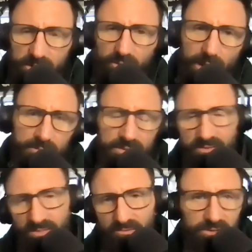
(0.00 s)
be
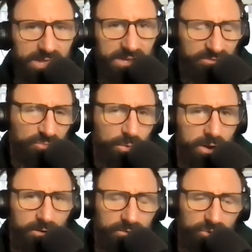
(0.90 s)
grabbing their leg this
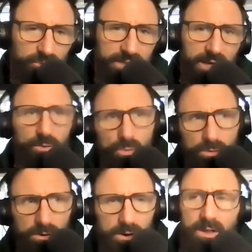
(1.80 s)
way or doing that,
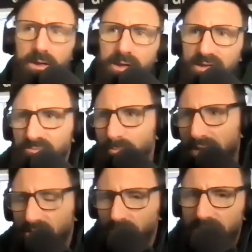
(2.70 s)
or his
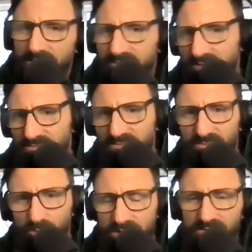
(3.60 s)
background is this, and
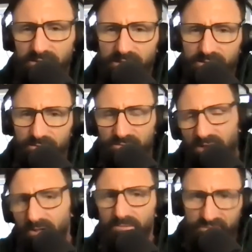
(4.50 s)
so he's
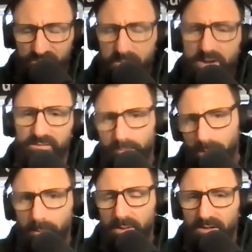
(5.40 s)
got all this experience and
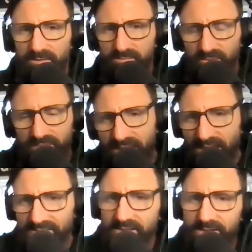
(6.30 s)
blah blah blah. So they
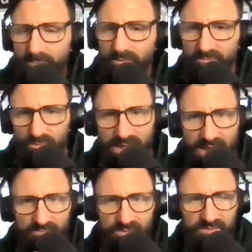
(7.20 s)
add the depth of, so you
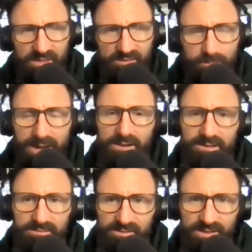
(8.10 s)
have this nice
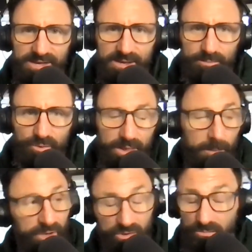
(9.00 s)
balance between
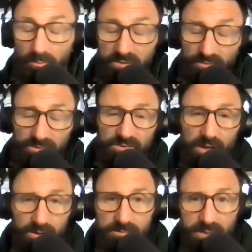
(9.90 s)
that. But dude, when we first
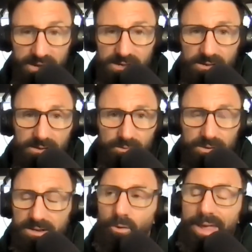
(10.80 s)
got on the mic, we
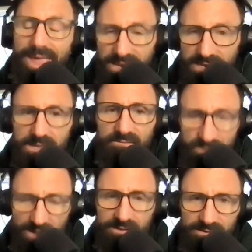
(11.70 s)
didn't know any of
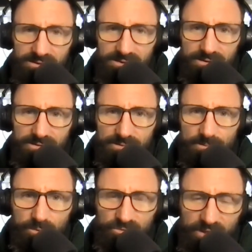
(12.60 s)
that.
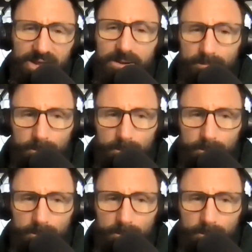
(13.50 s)
It was like